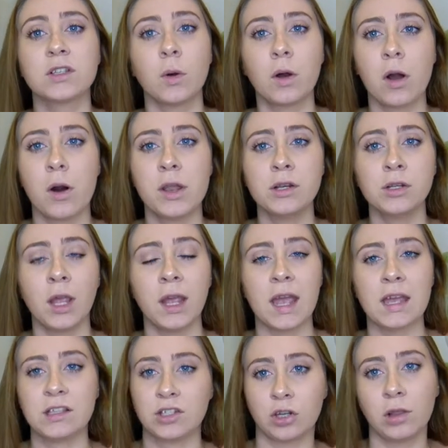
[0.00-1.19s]
So I'll go ahead and like
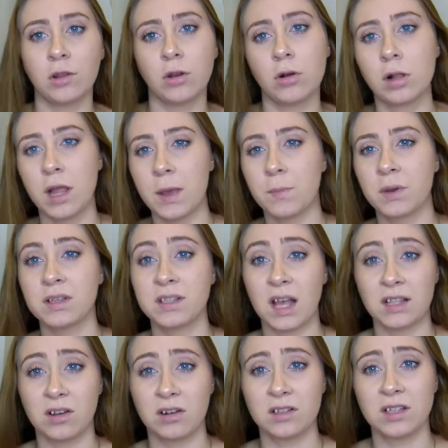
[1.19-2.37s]
insert a little clip because
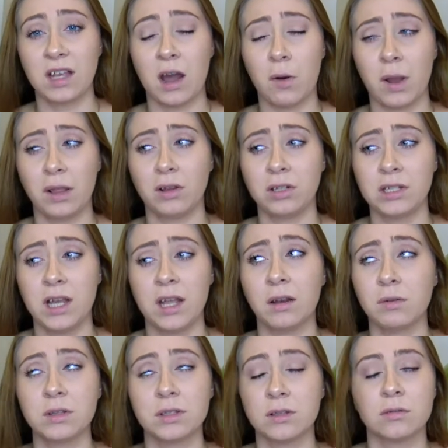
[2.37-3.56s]
that's honestly how I learned it and it
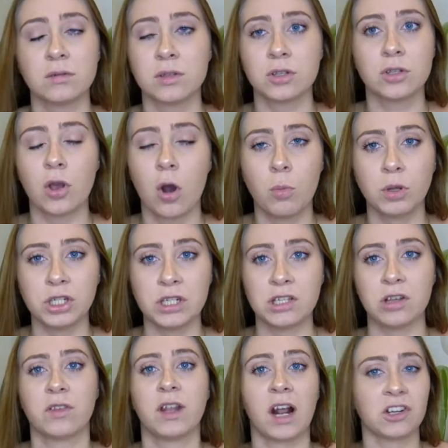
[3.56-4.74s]
was so much
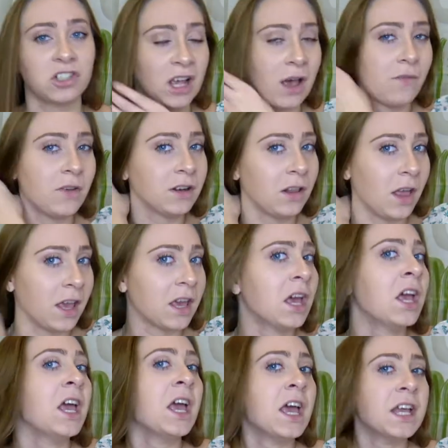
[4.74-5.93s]
easier than actually having to like
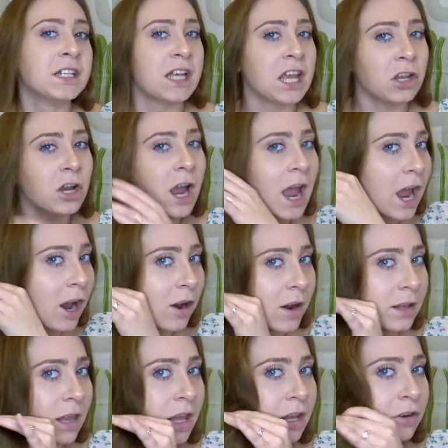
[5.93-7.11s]
take your hair
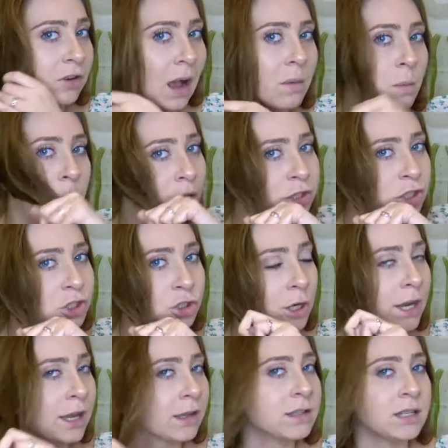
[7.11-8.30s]
and like grab a bunch of
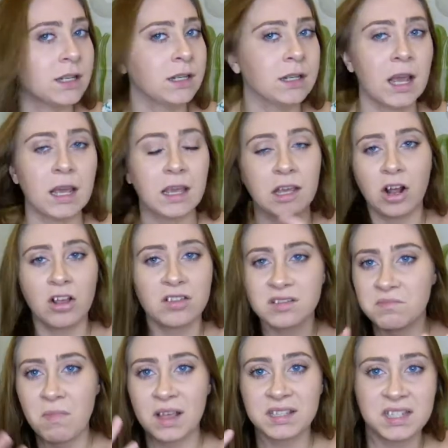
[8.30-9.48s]
strands and it get all
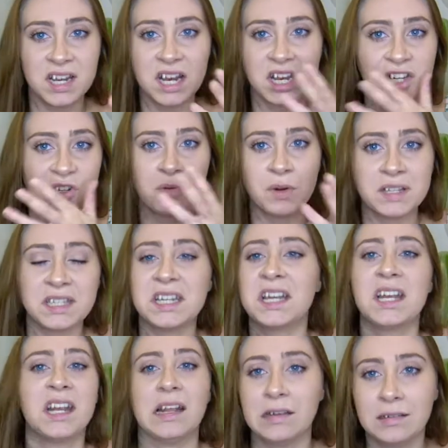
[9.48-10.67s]
messed in and
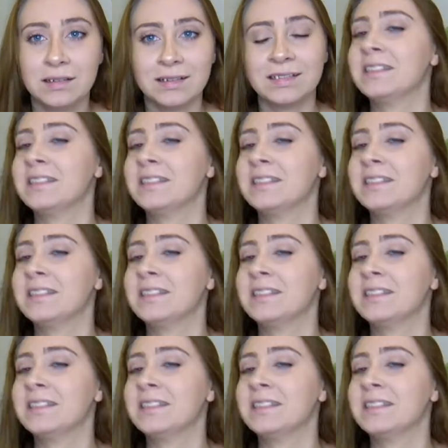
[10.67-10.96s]
twisted and